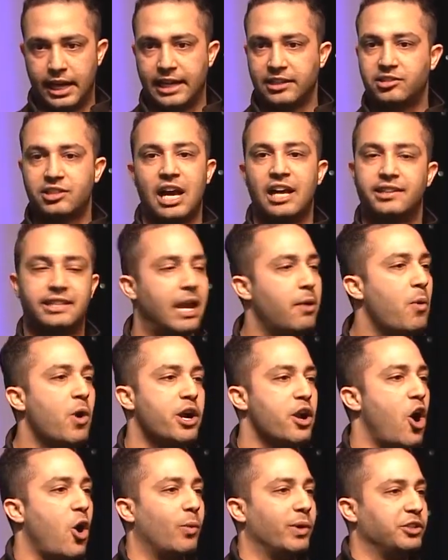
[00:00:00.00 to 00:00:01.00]
It's not, they
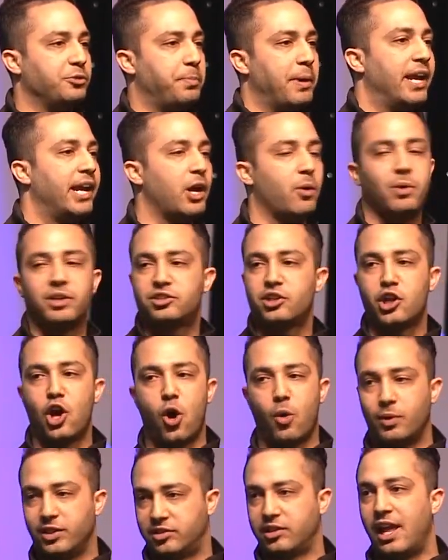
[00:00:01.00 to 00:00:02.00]
weren't always big, it wasn't
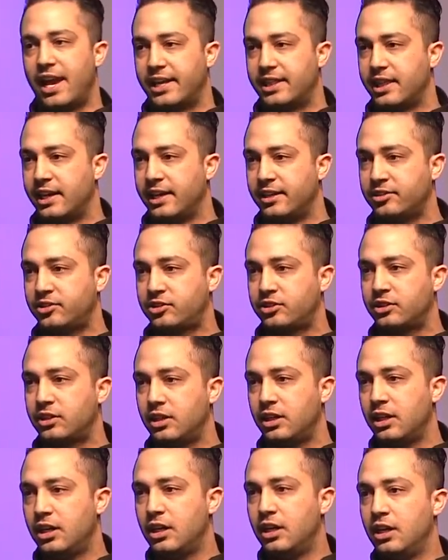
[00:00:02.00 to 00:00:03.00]
always like this.
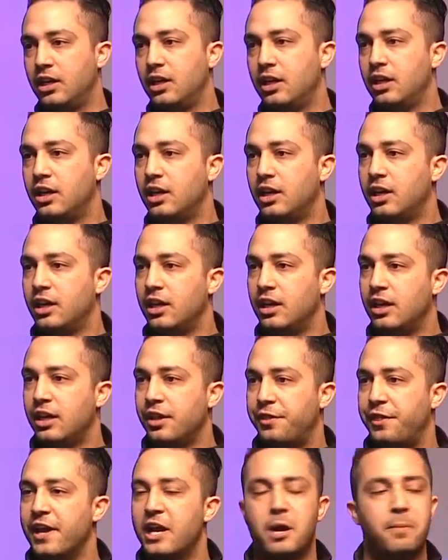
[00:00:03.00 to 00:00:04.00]

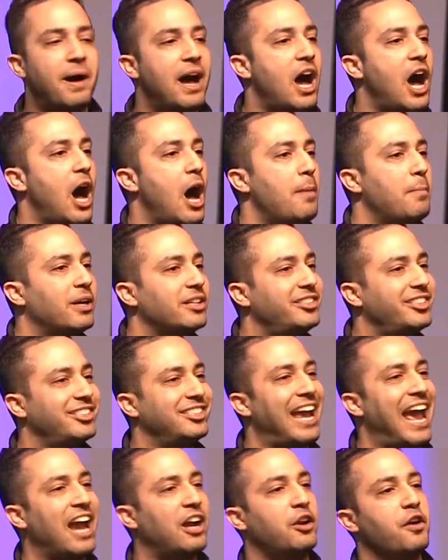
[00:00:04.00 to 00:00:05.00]
Think about how much
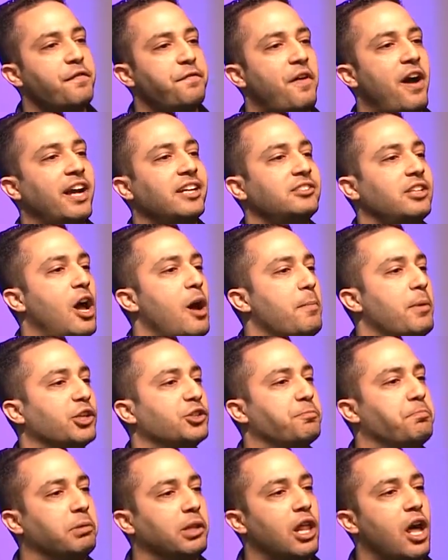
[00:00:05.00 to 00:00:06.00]
sacrifice, how
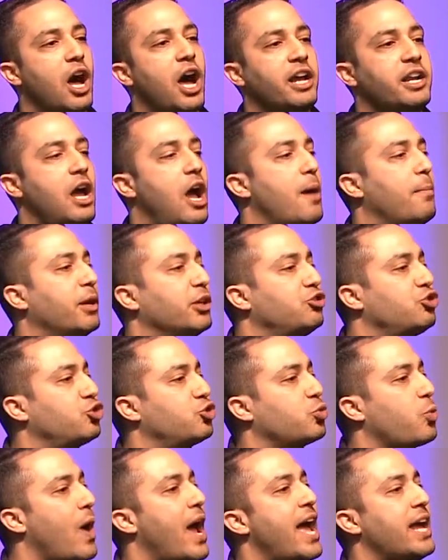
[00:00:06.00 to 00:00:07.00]
much blood, how much
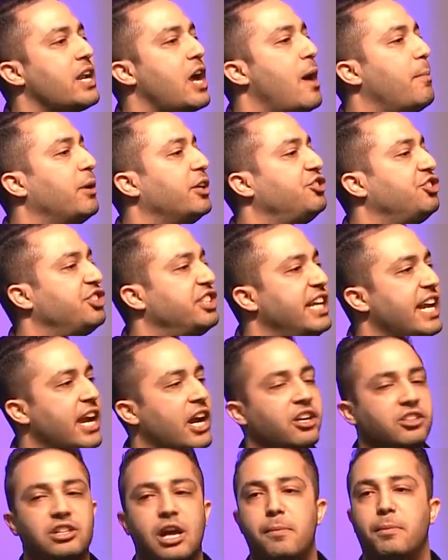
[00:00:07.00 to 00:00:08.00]
sweat, how much
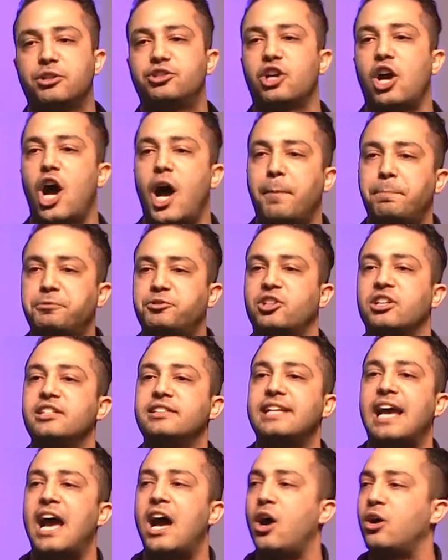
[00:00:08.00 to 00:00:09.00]
tears, how much ups
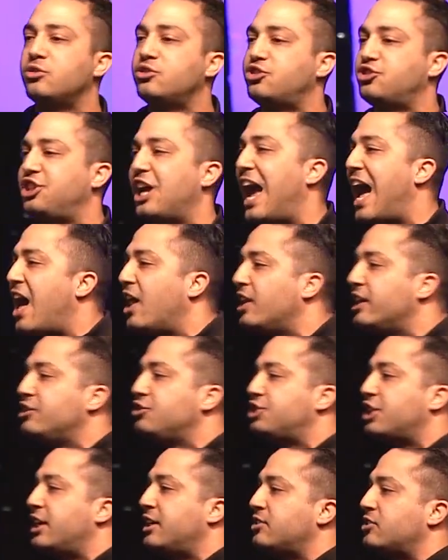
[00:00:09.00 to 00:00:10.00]
and downs,
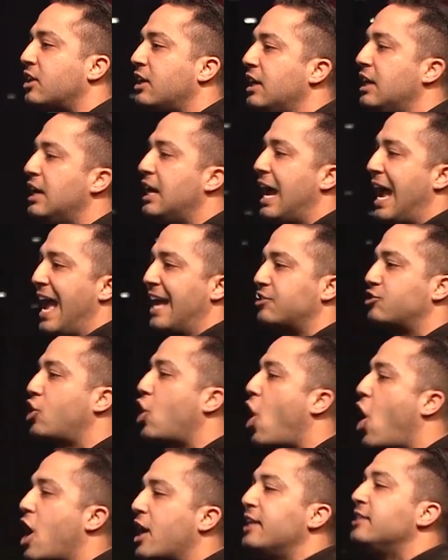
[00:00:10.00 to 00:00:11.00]
challenges has
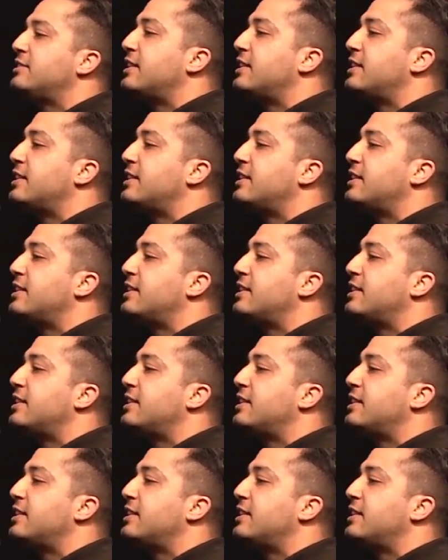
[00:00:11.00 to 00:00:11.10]
gone